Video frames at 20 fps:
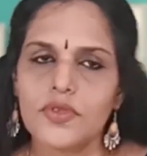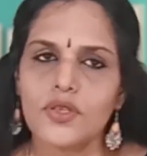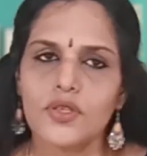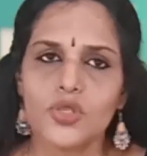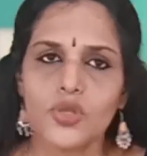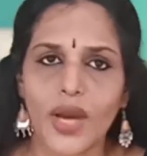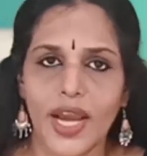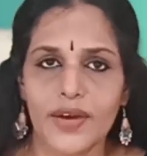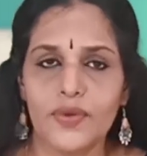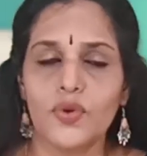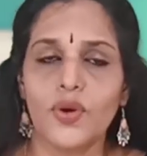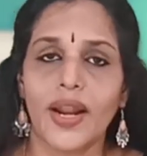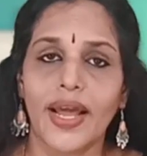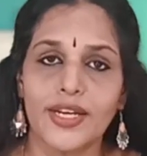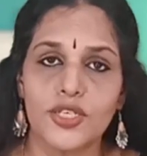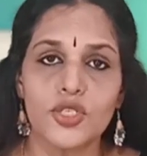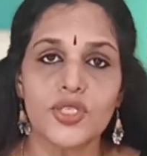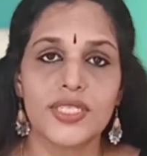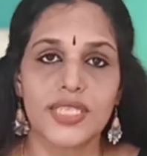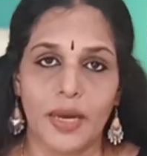So I would
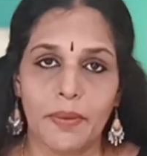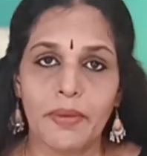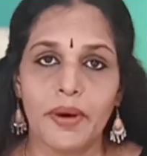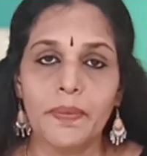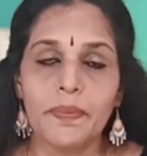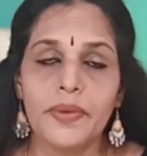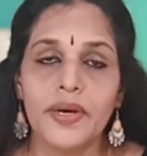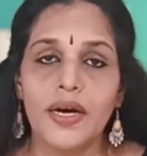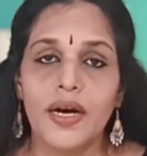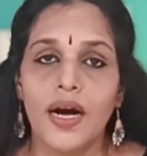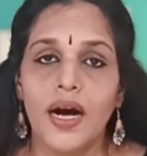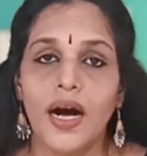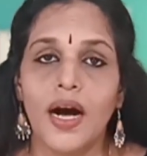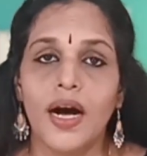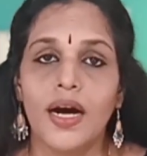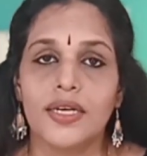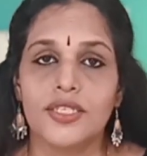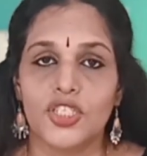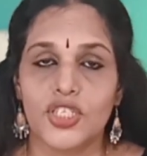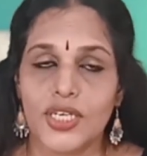like to sum up.
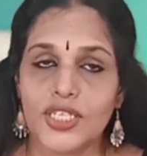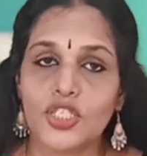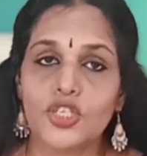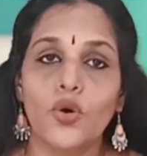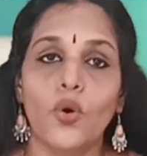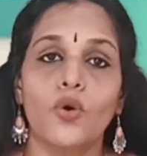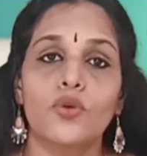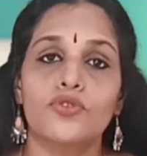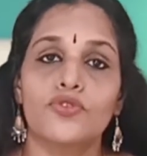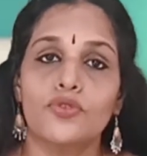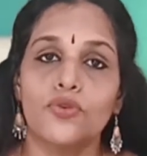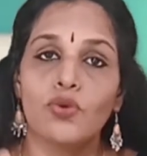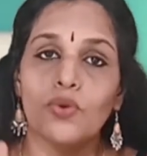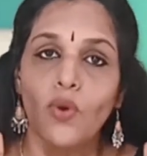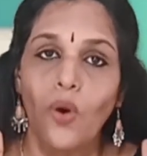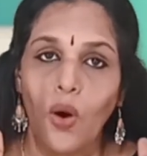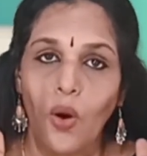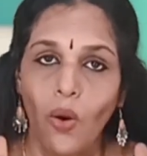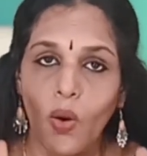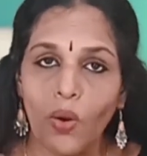Just go through
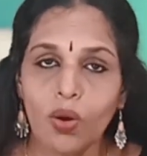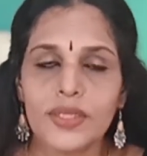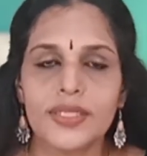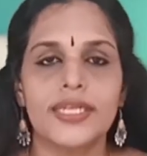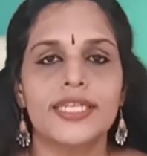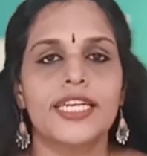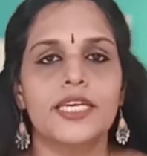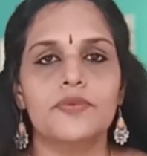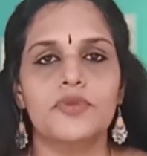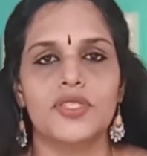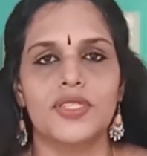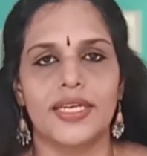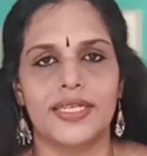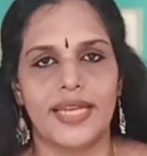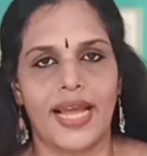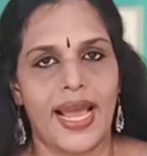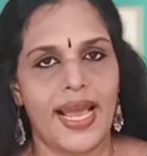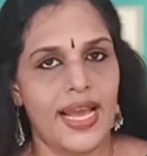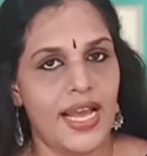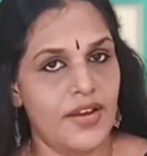all the tips
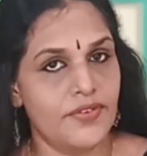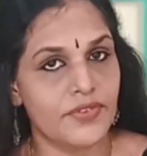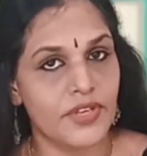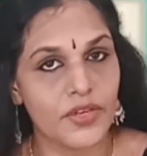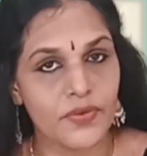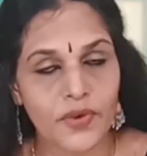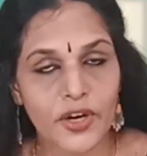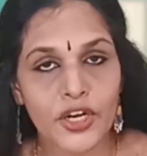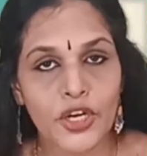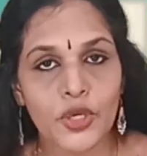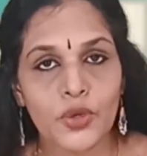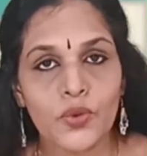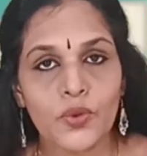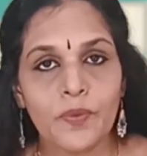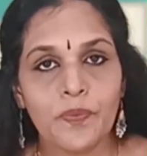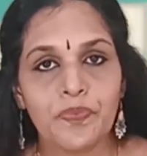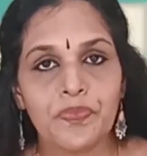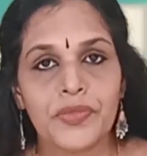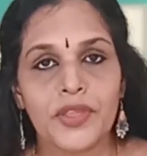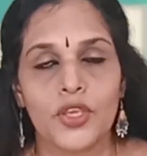that I have given you.